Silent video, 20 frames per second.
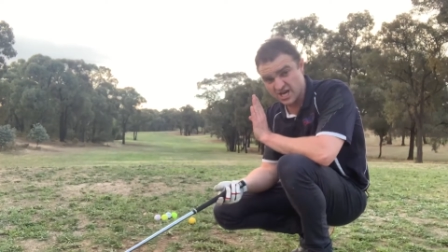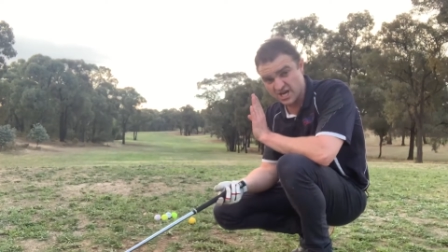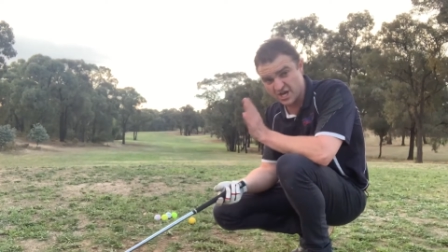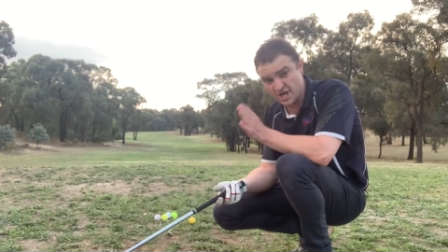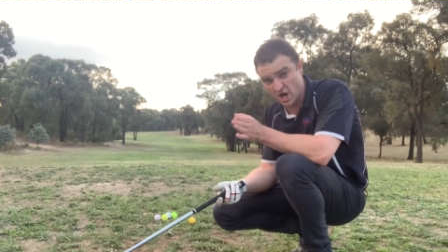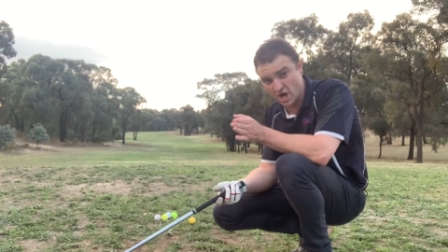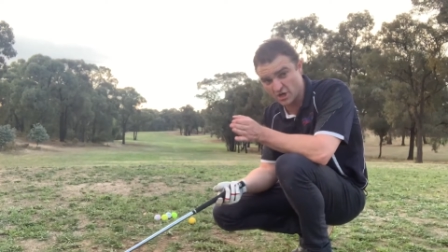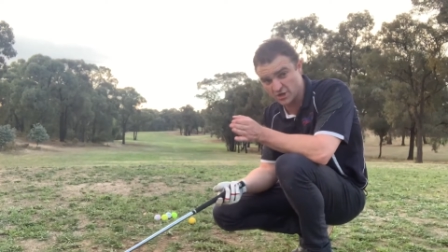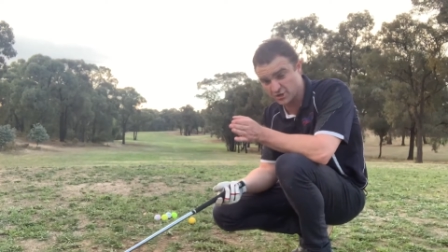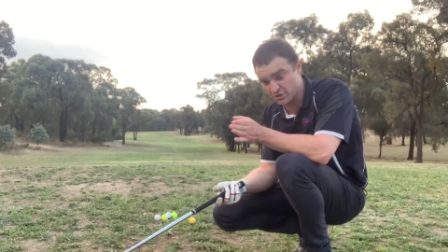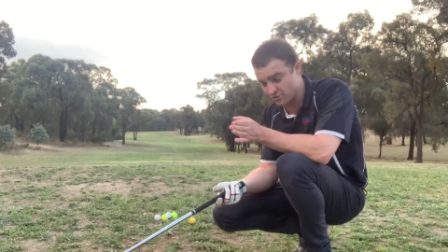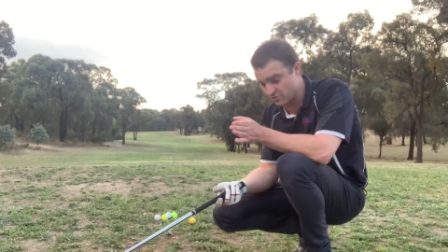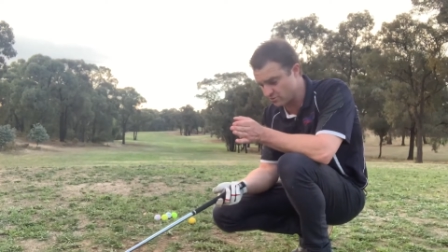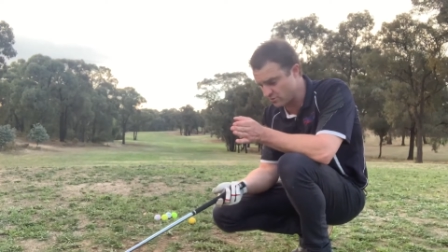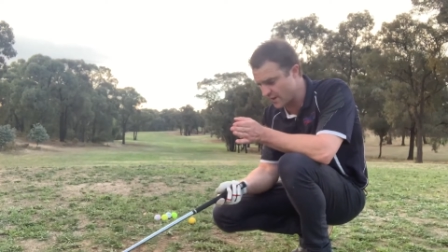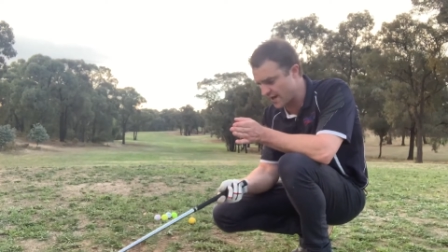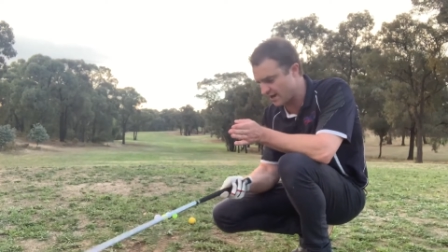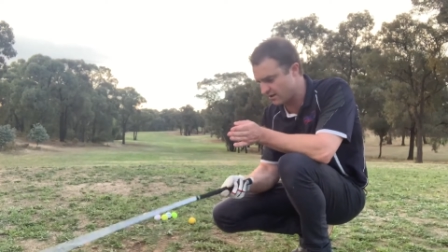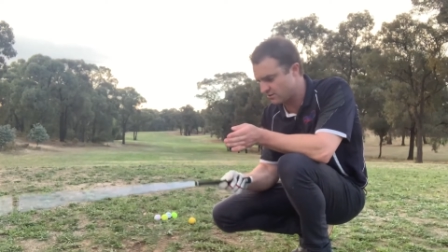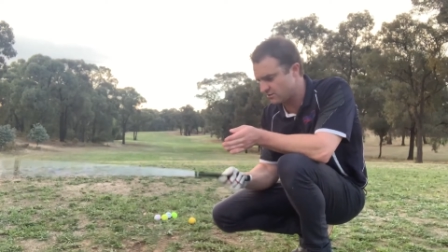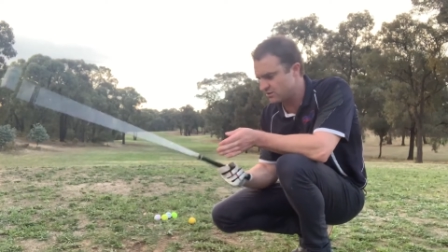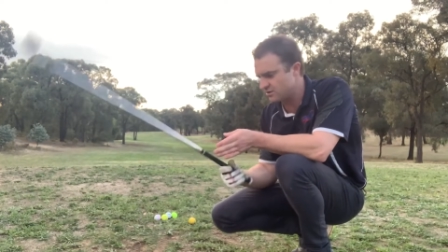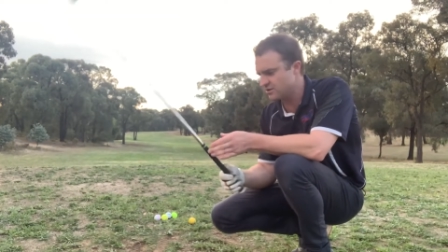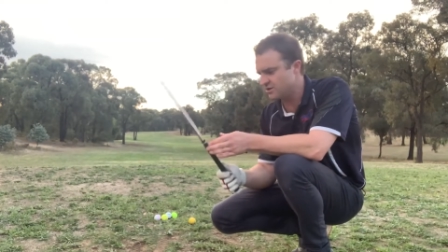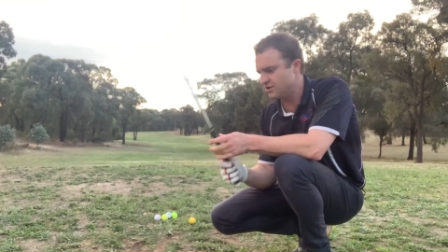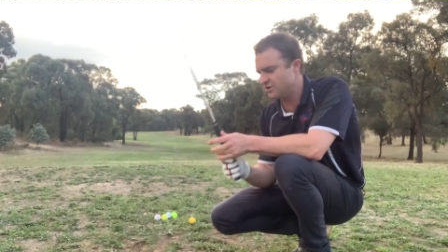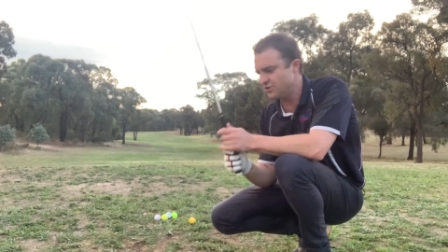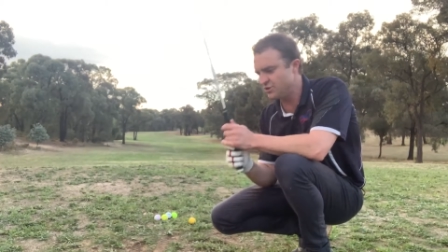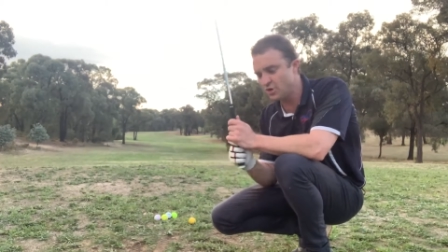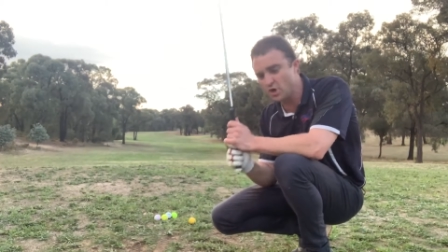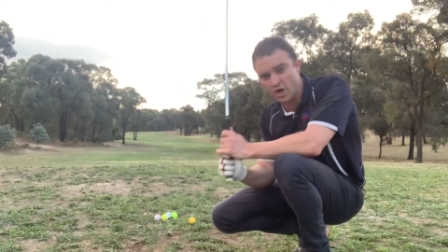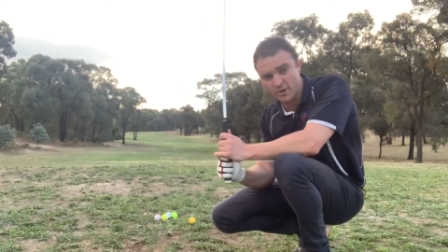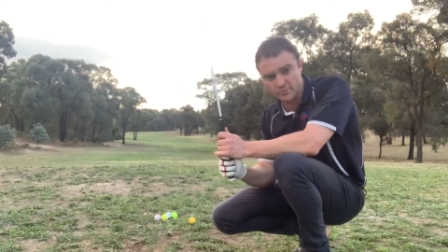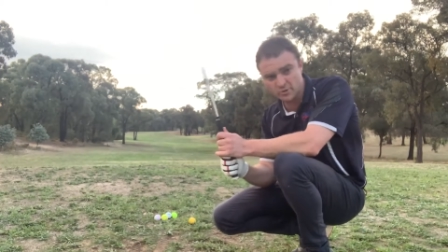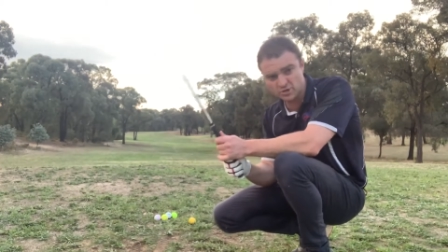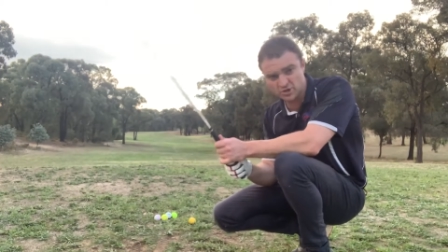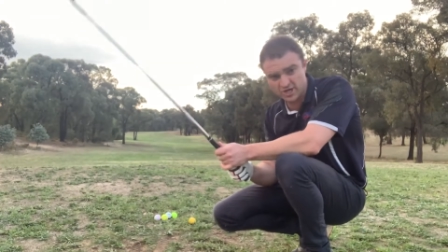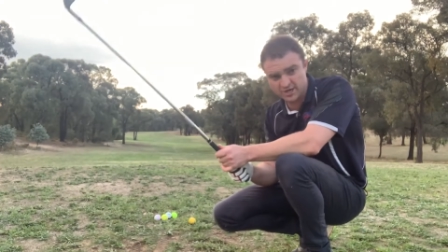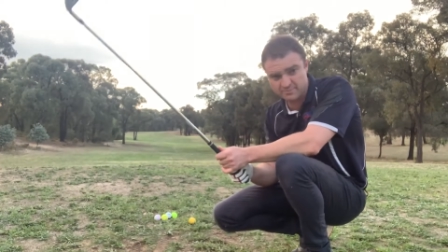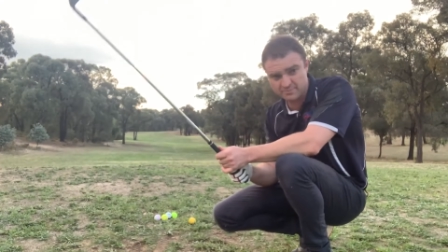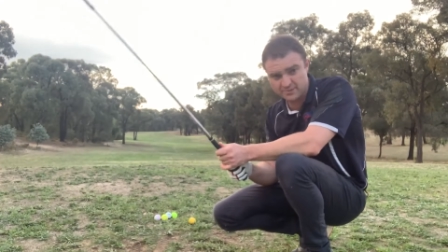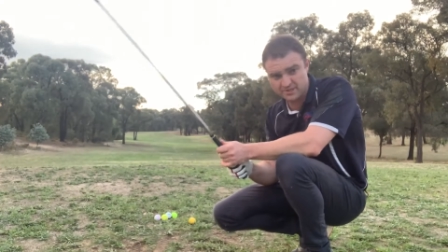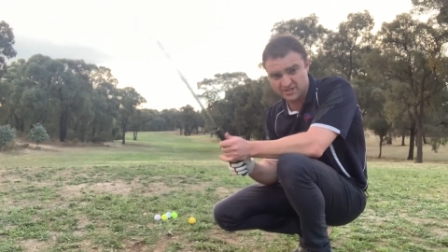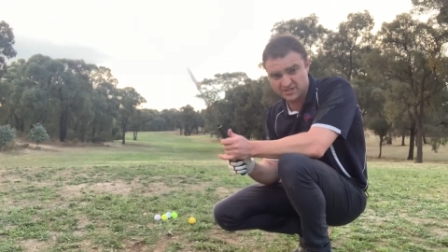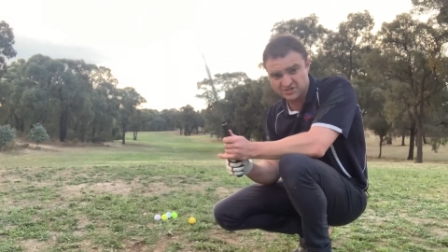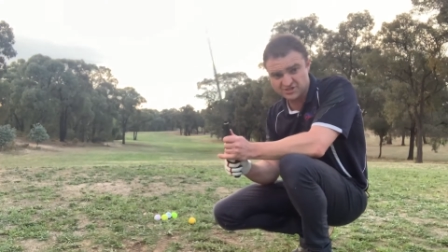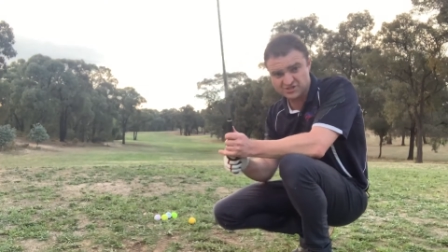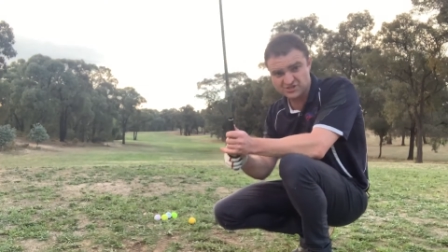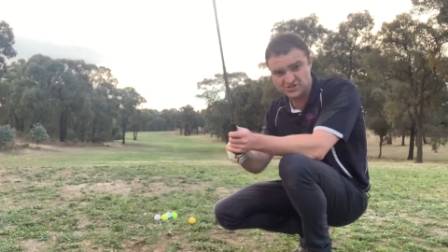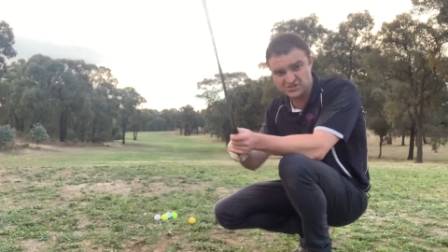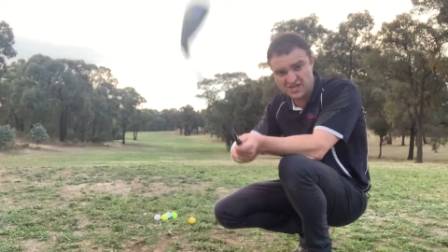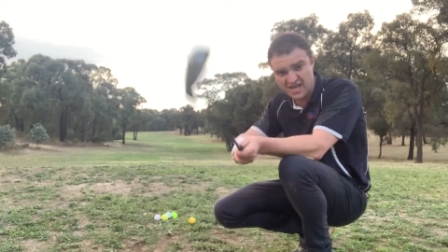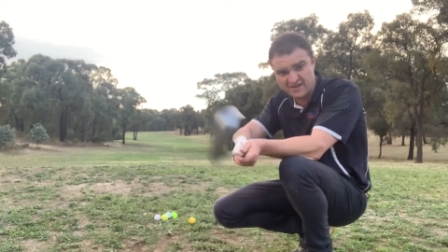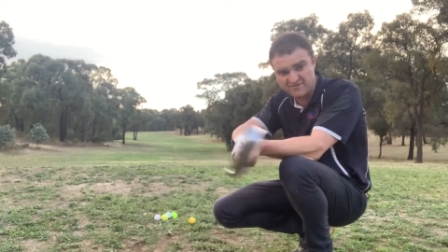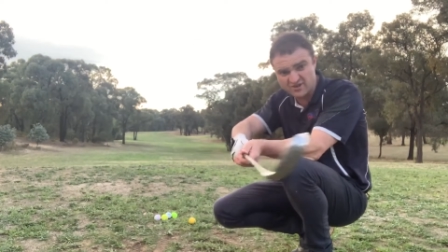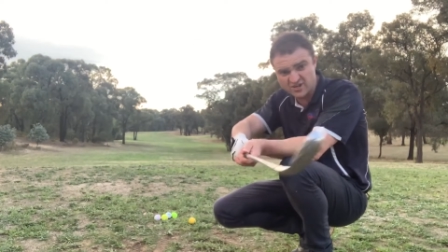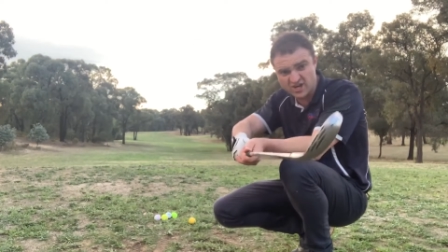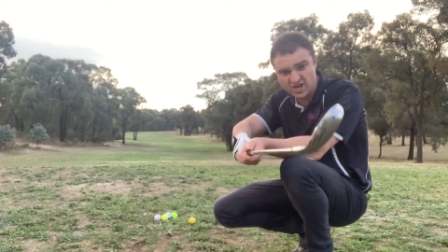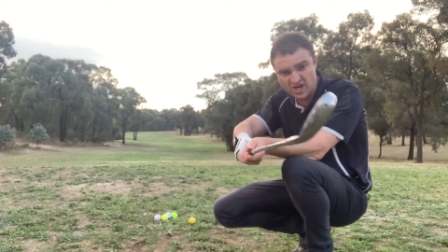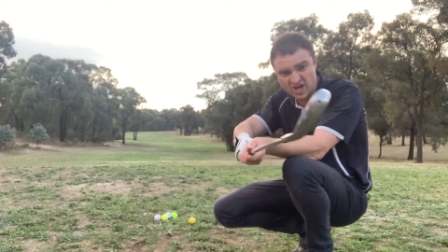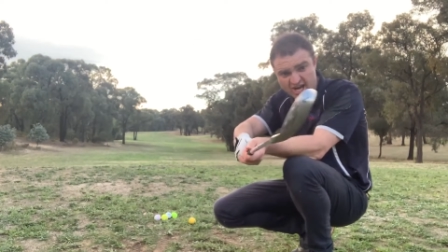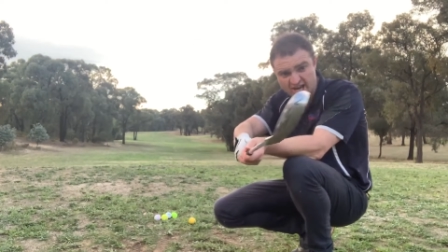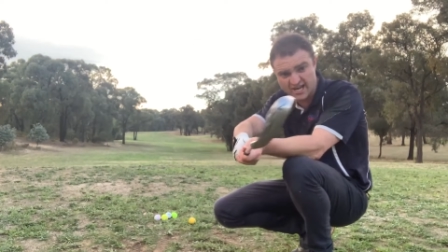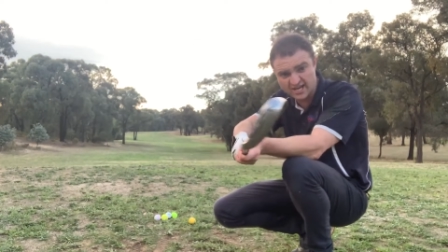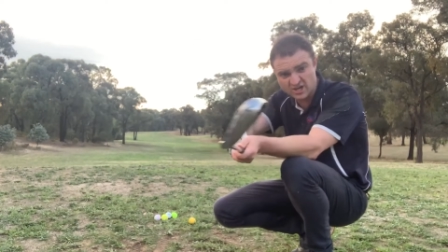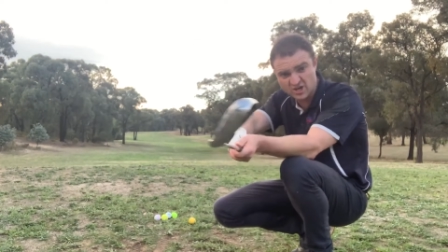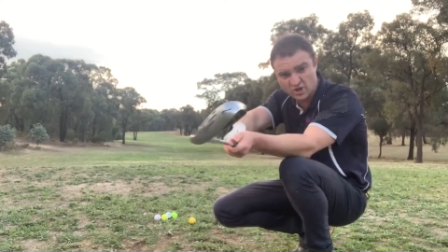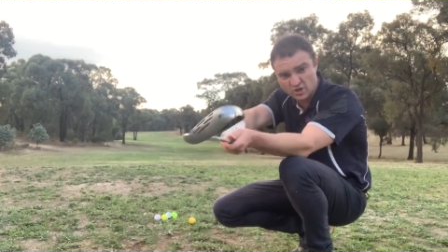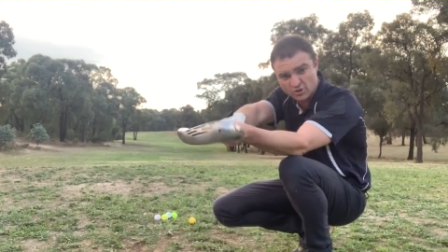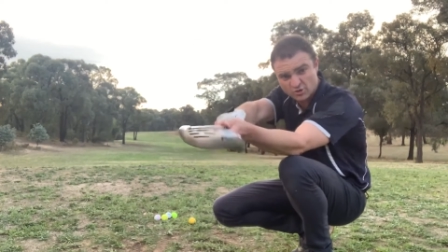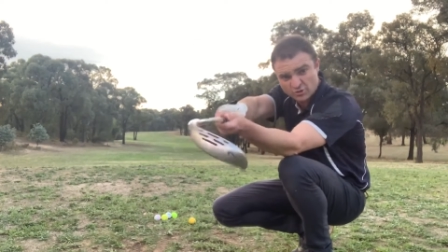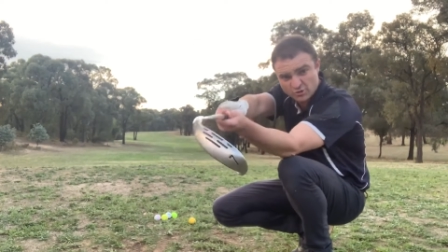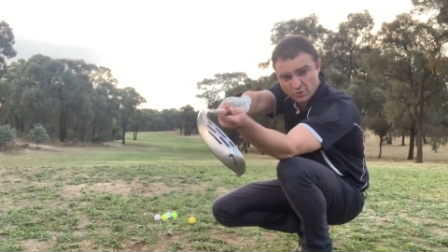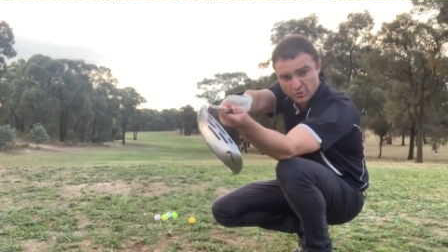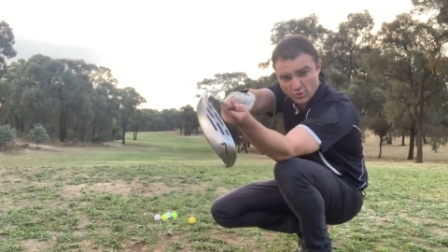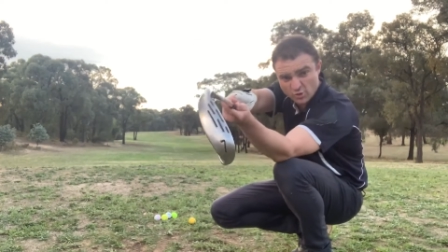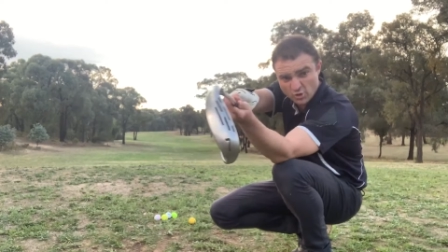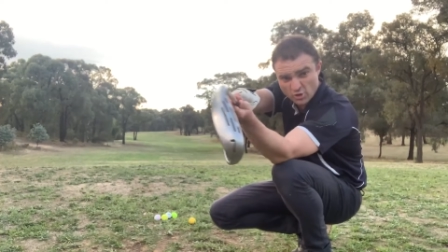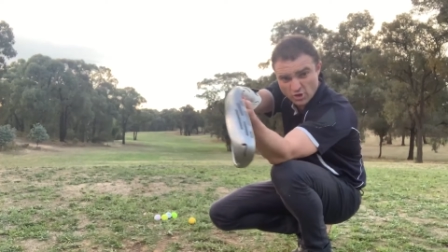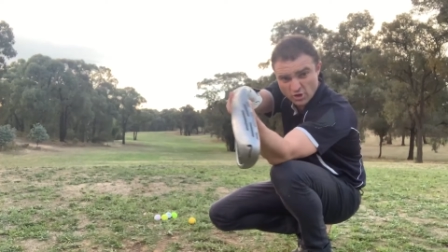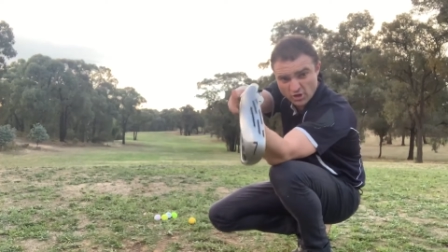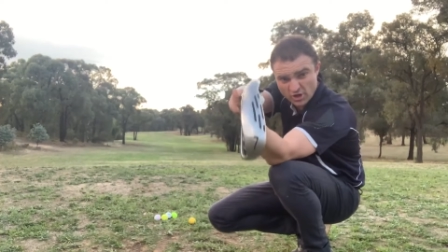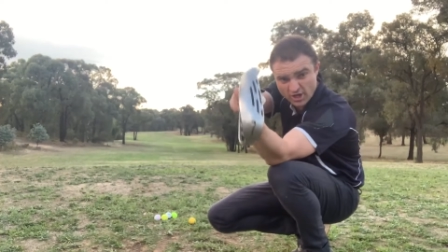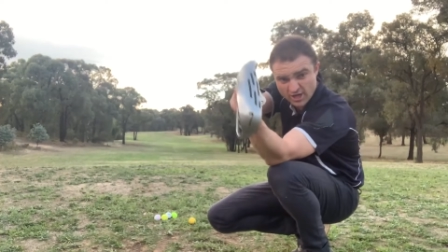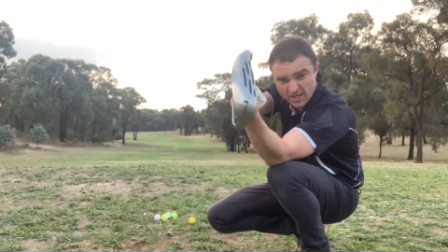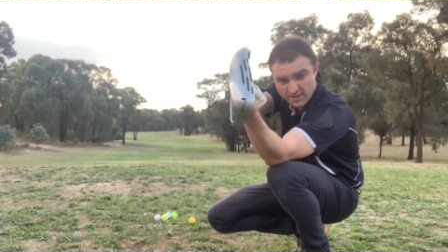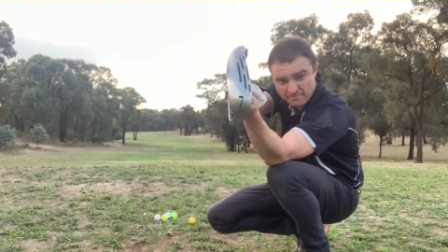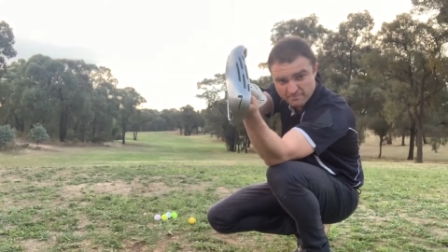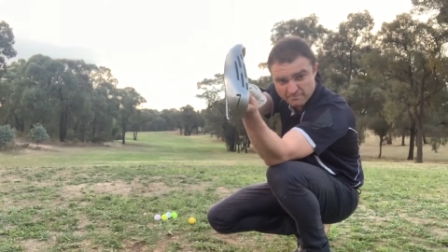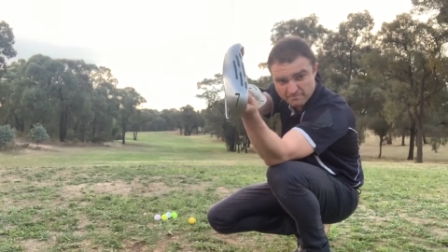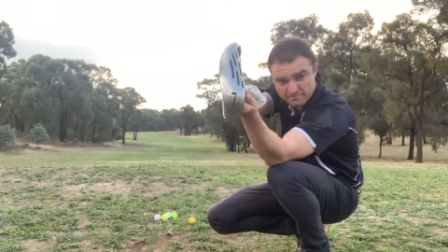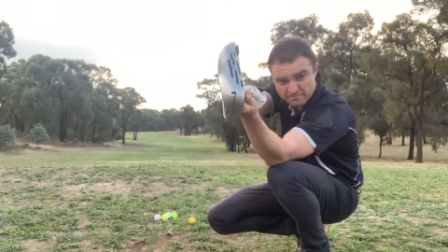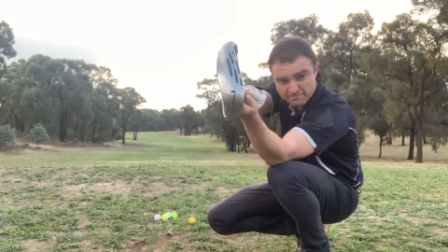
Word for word: No, well, normal grip, seven iron, grip,